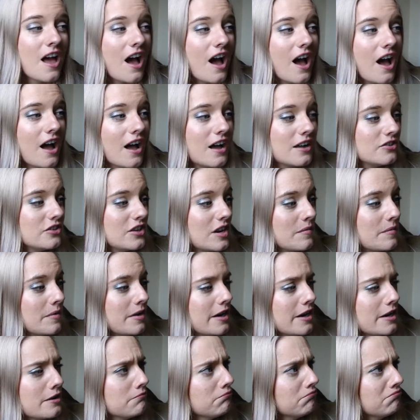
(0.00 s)

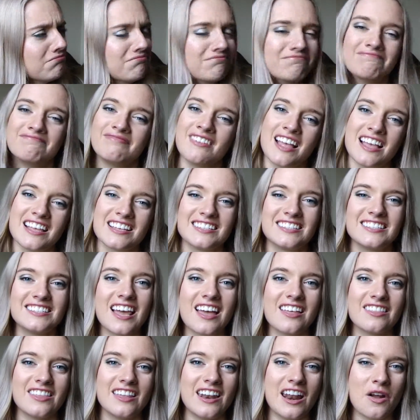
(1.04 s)
Jamberry
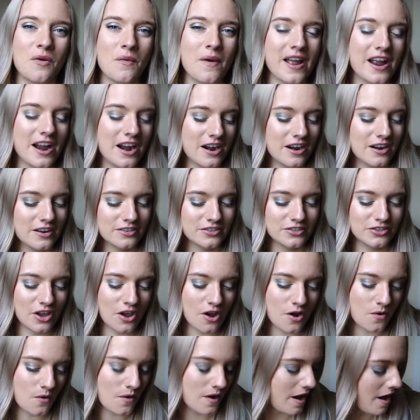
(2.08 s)
set that I wear.
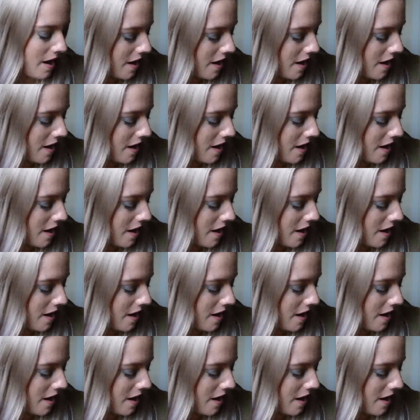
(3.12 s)
So